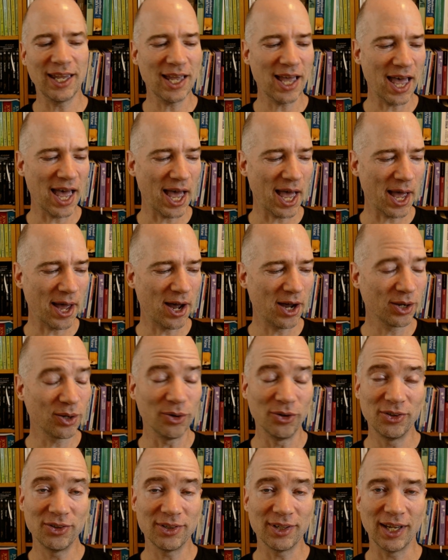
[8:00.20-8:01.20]
I
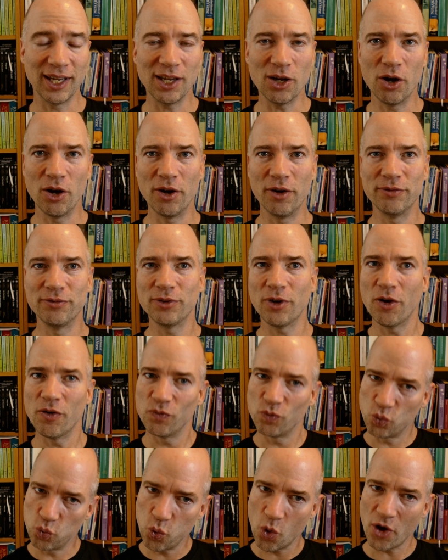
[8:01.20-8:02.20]
could say, of
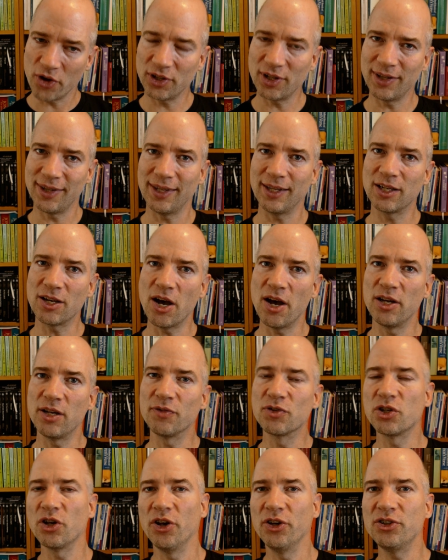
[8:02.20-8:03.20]
what the kind of
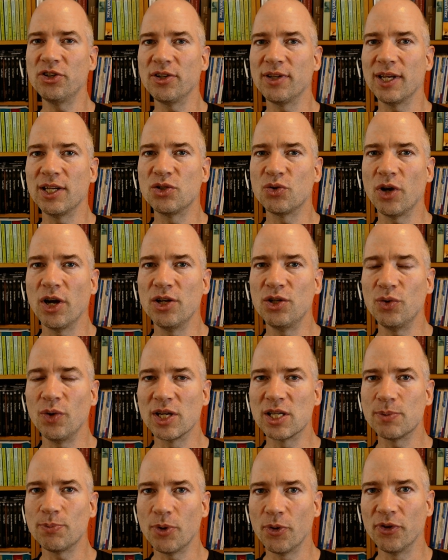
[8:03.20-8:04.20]
culture they try to
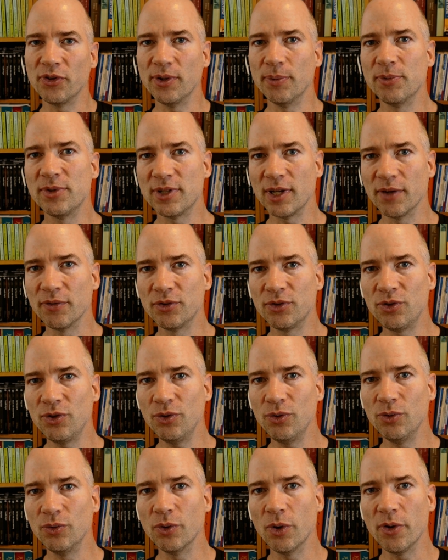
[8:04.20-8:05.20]
expose themselves
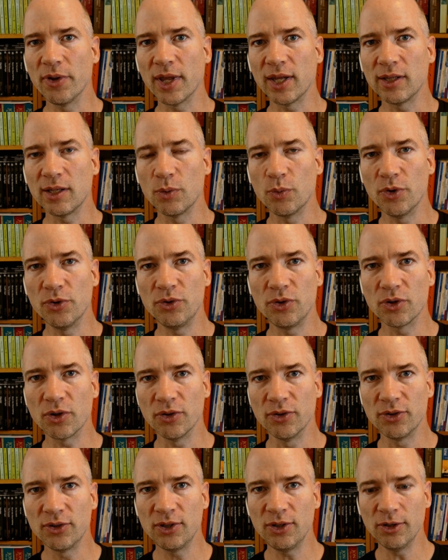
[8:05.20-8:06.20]
to or that they want to
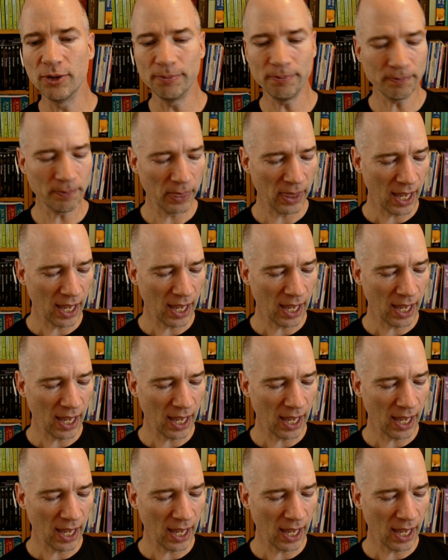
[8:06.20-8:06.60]
consume,